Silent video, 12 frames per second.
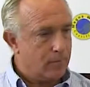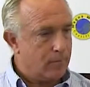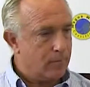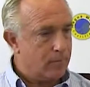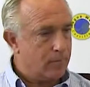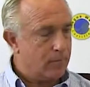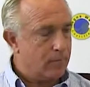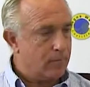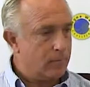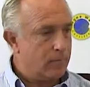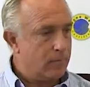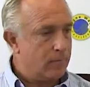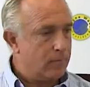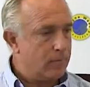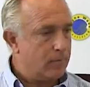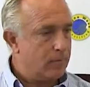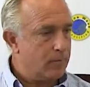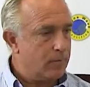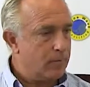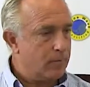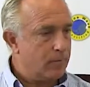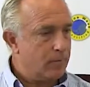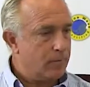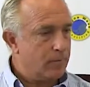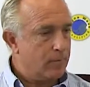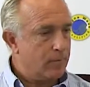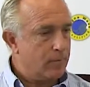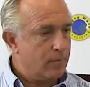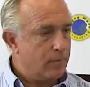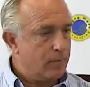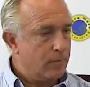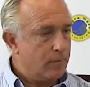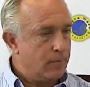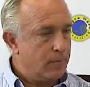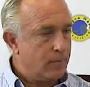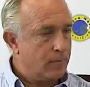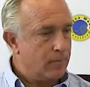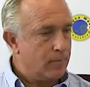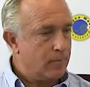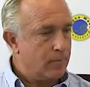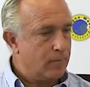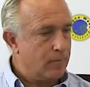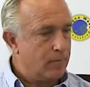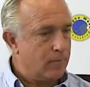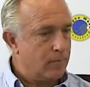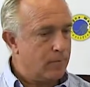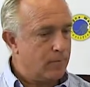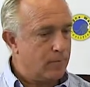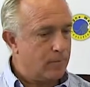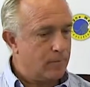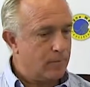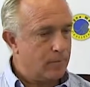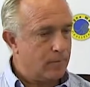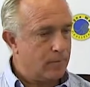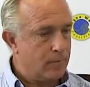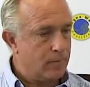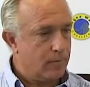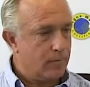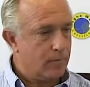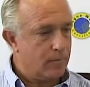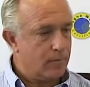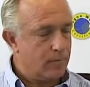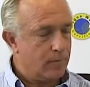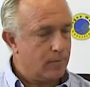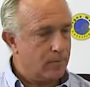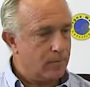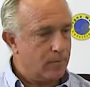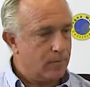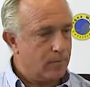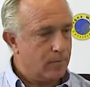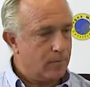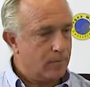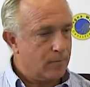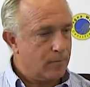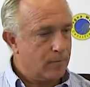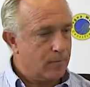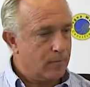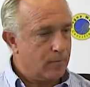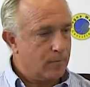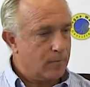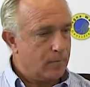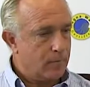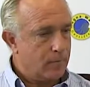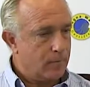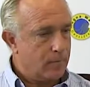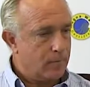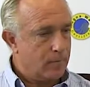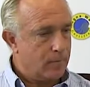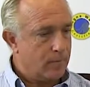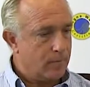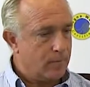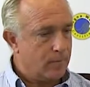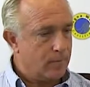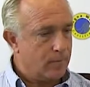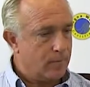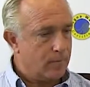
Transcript: [no speech]